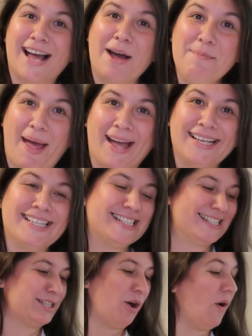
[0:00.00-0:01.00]
I'm back.
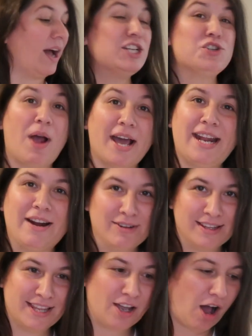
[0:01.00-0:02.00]
So I tried
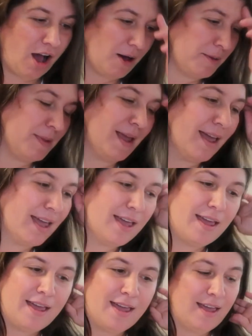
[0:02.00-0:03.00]
everything on.
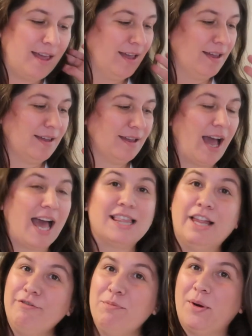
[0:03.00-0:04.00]
I
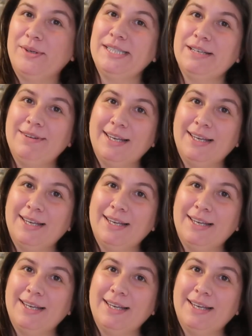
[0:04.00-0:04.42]
love most of